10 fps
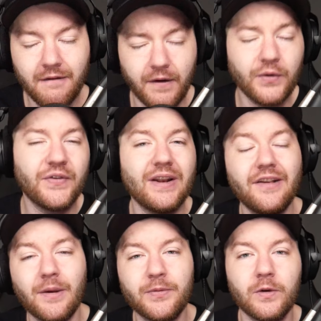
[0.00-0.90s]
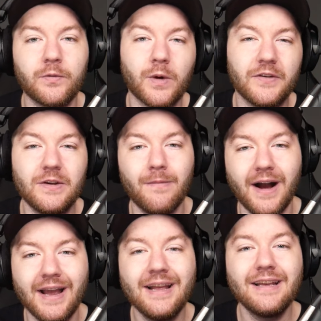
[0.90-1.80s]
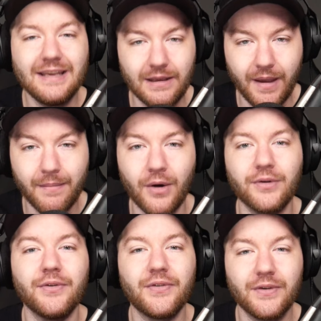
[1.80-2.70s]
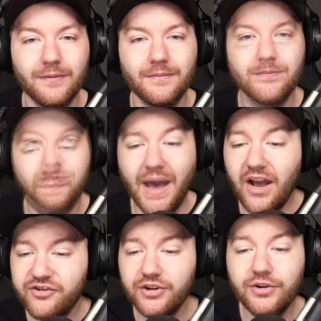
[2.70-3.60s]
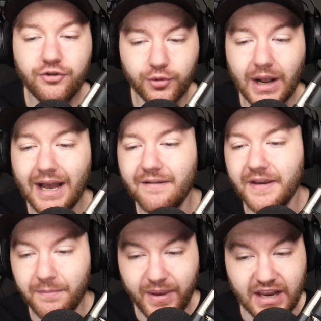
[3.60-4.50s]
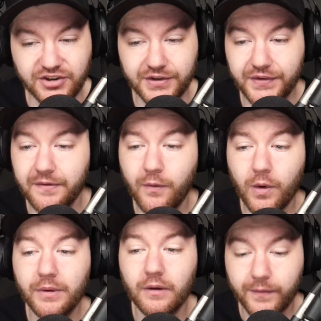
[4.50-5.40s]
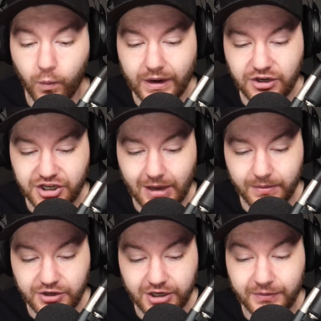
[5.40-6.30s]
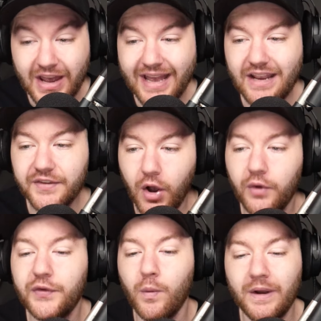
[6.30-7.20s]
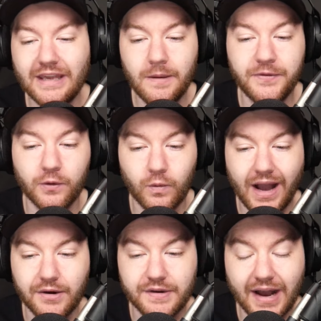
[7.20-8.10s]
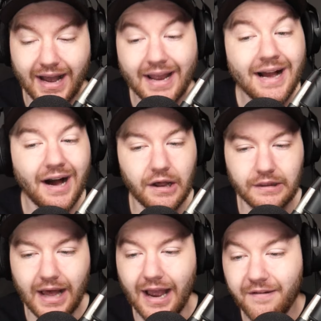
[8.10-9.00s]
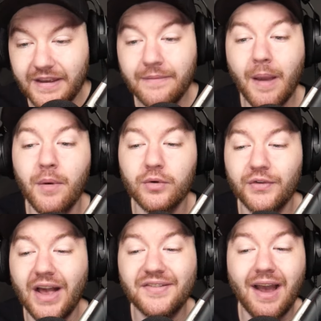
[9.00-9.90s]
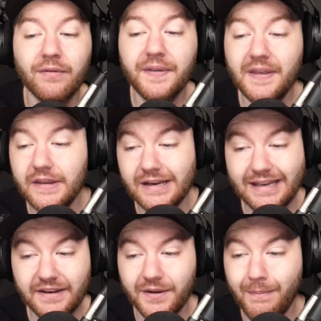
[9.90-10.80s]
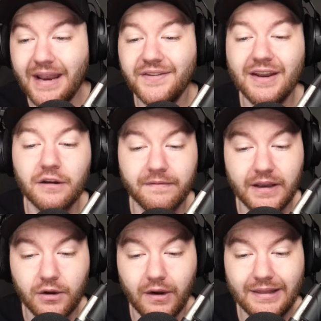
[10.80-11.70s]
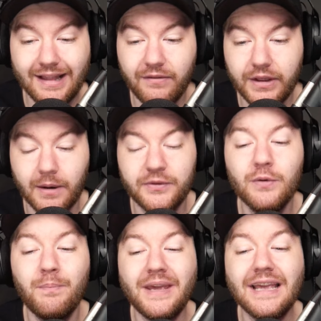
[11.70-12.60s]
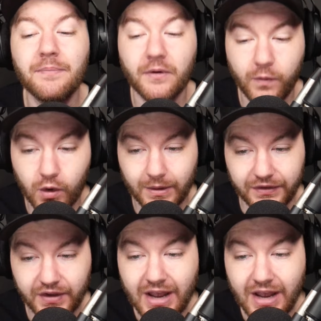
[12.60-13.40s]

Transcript: First, today's episode is brought to you by eBay Motors. Passion, drive, and patience. The formula for winning championships is also what keeps your ride or die alive. eBay Motors has everything that you need to maintain your vehicle and level it up to peak performance.